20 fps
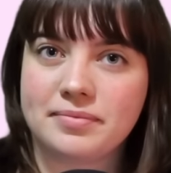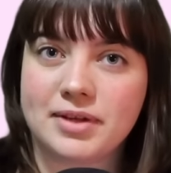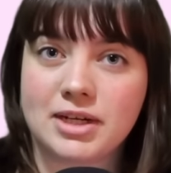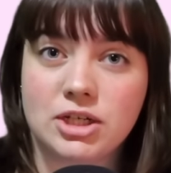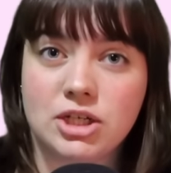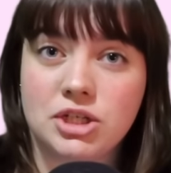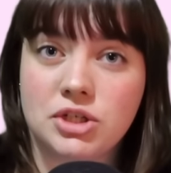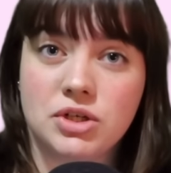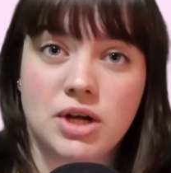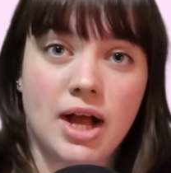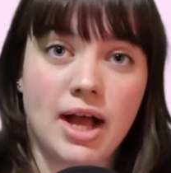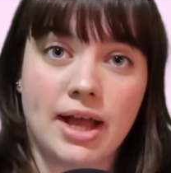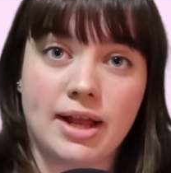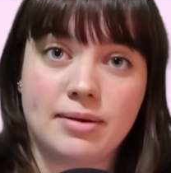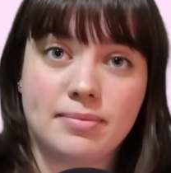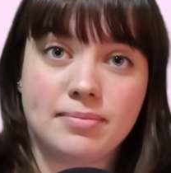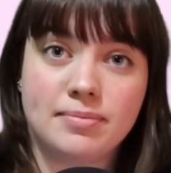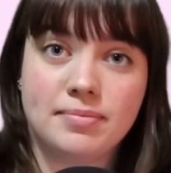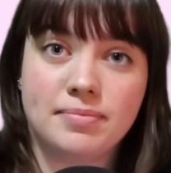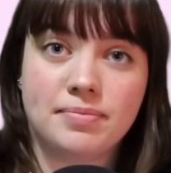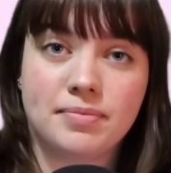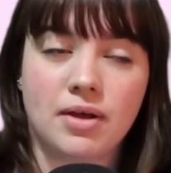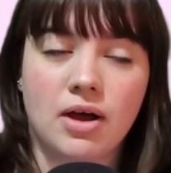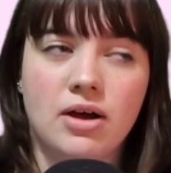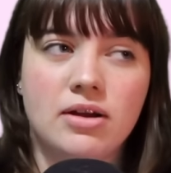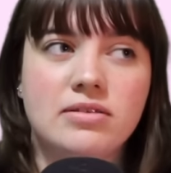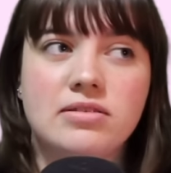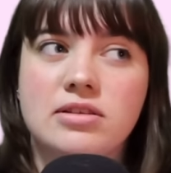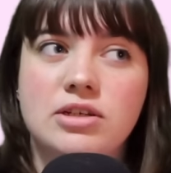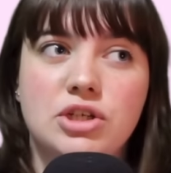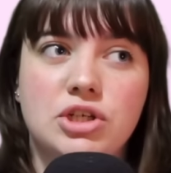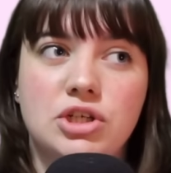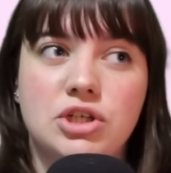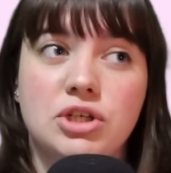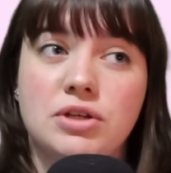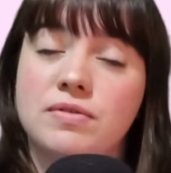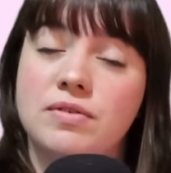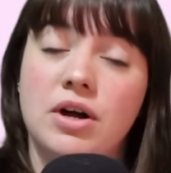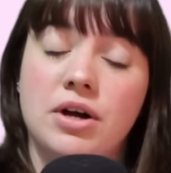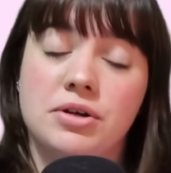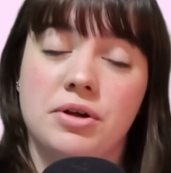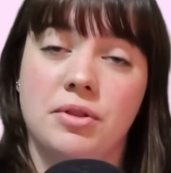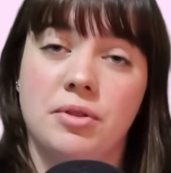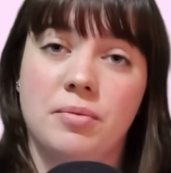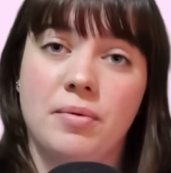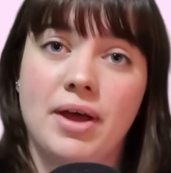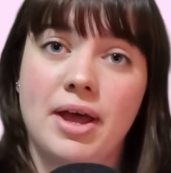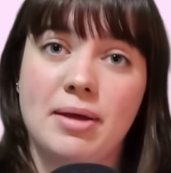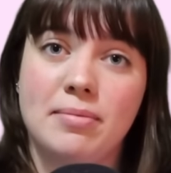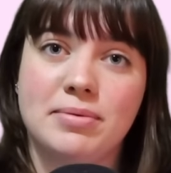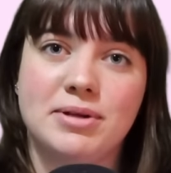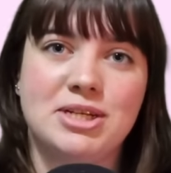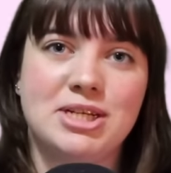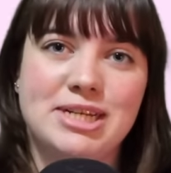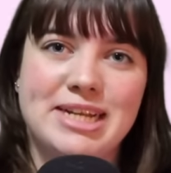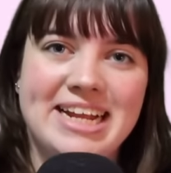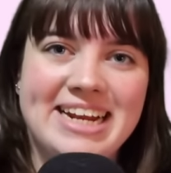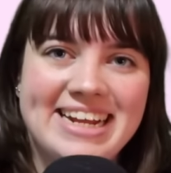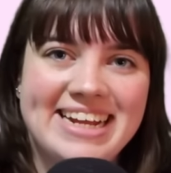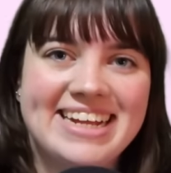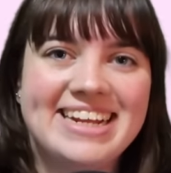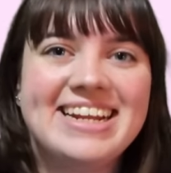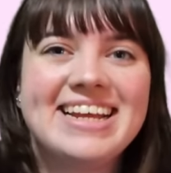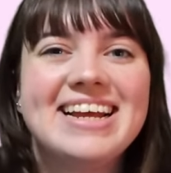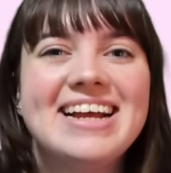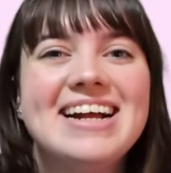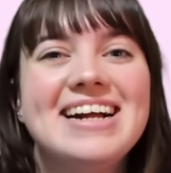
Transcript: She tried. Honestly, she should have gone all the way. But she didn't.